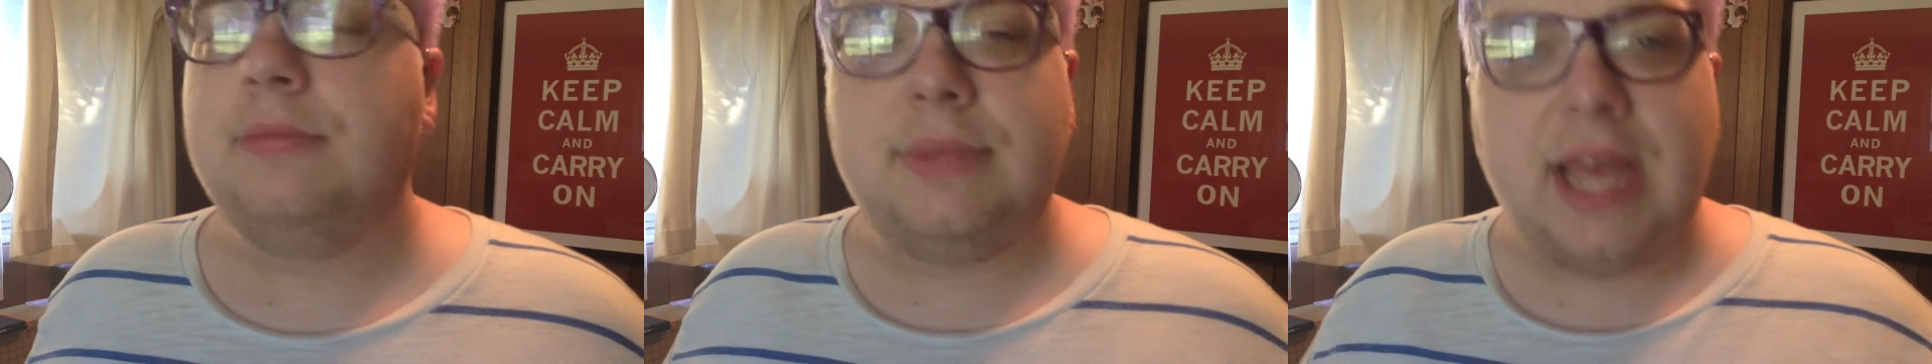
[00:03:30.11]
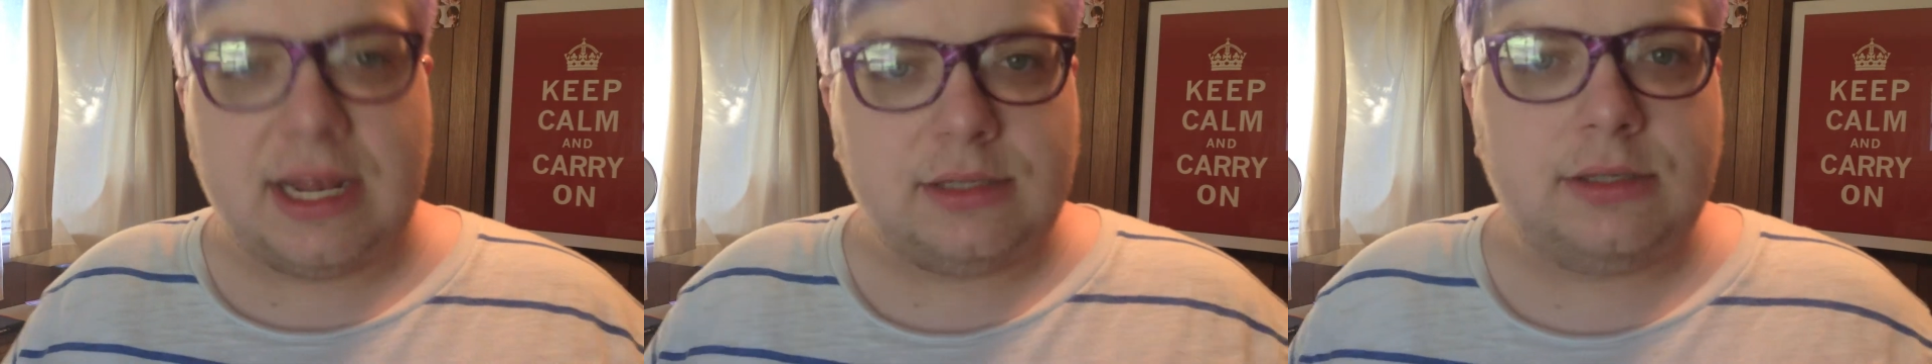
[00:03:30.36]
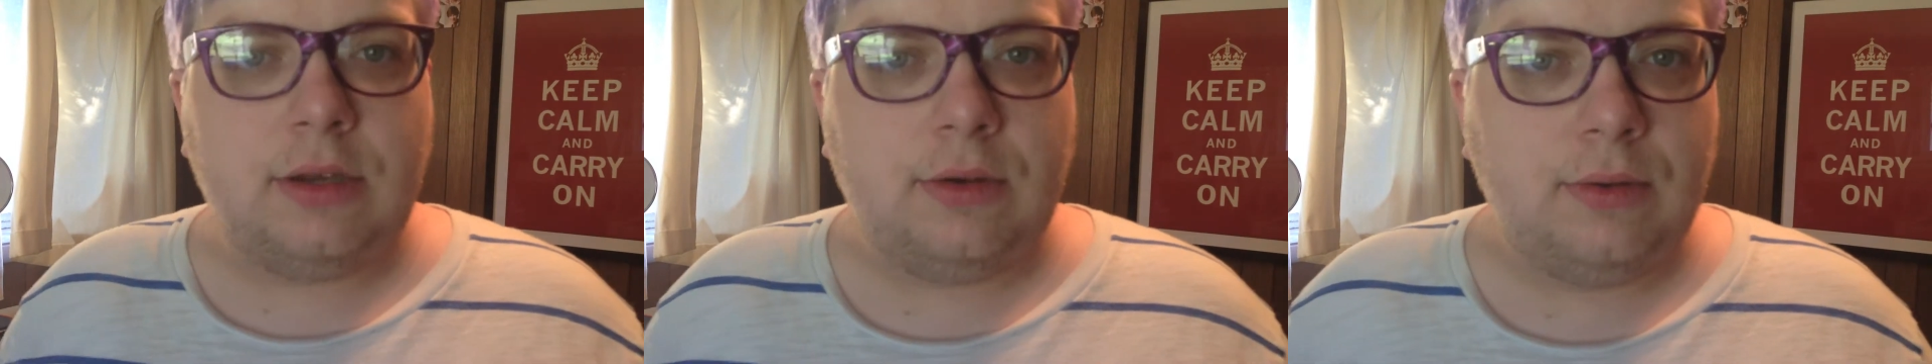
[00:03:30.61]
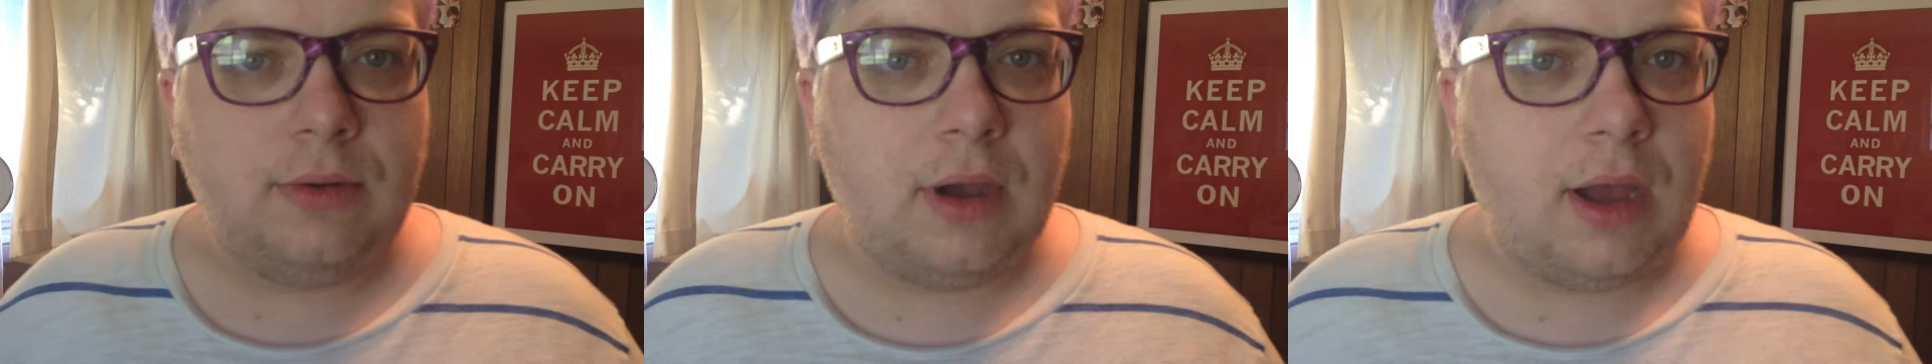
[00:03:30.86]
That's who.
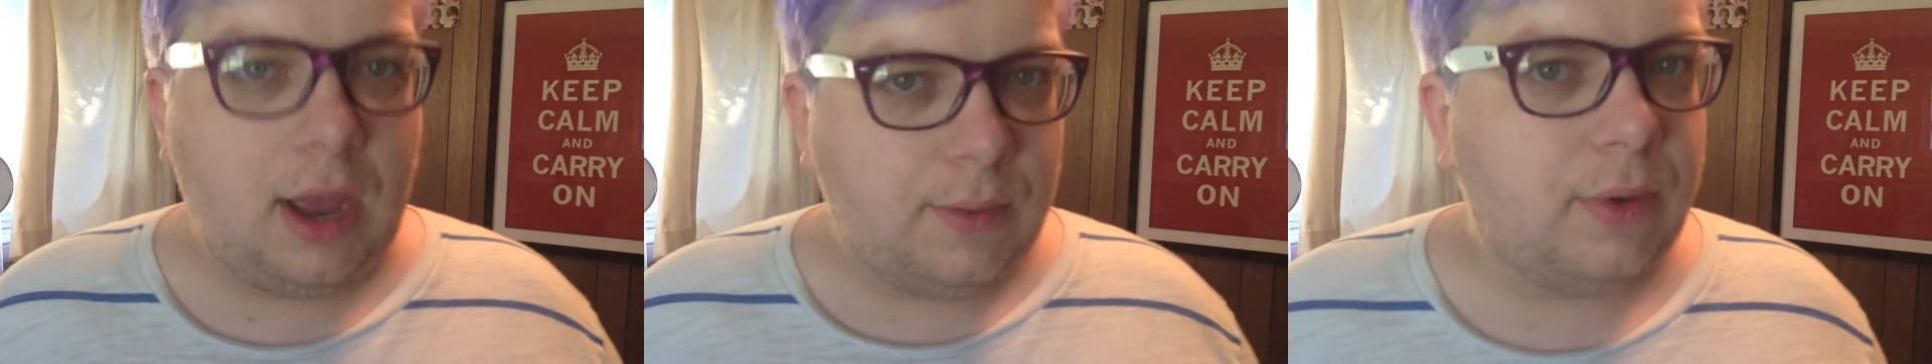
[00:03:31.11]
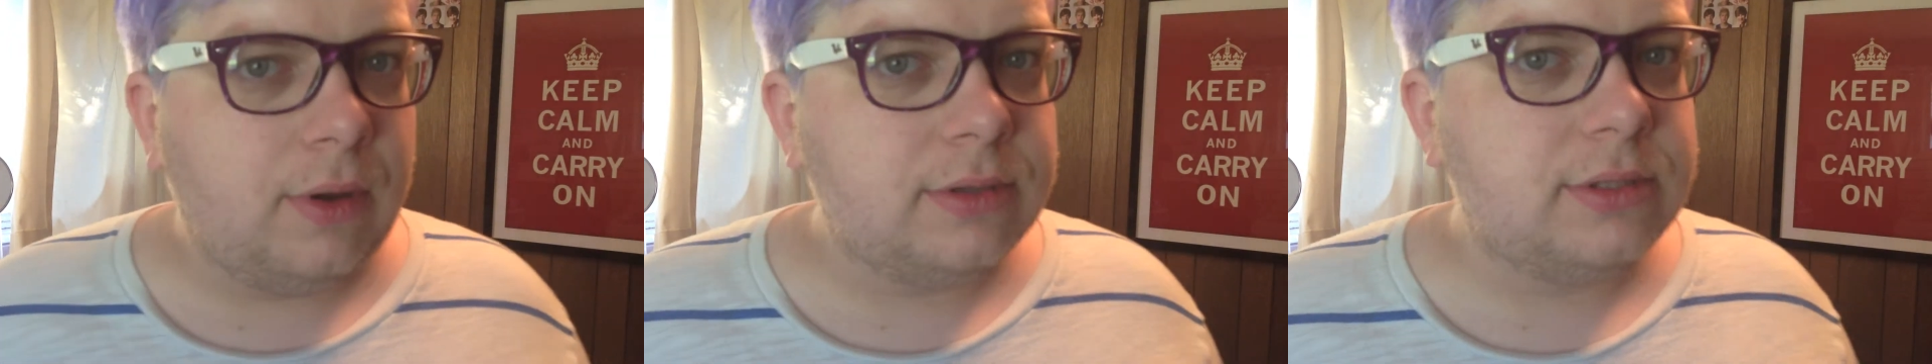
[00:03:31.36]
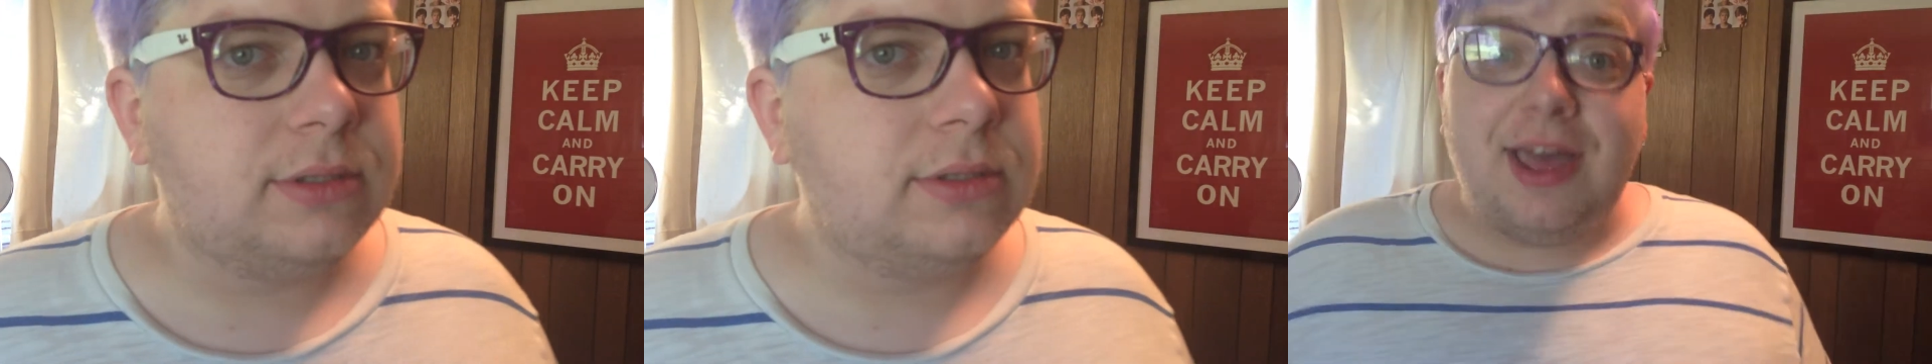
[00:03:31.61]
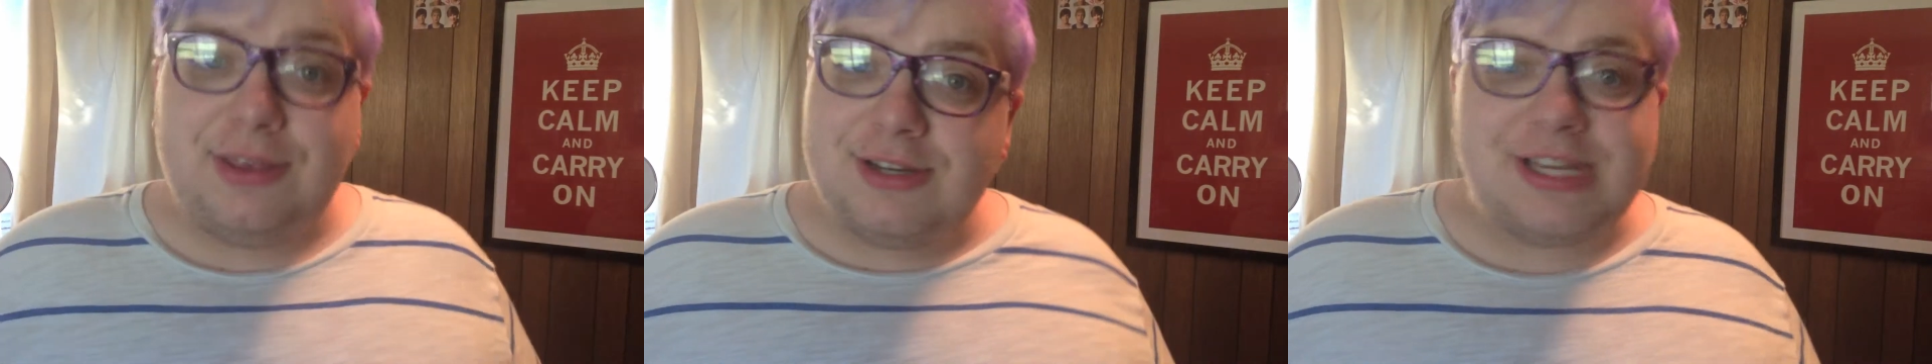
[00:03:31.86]
Other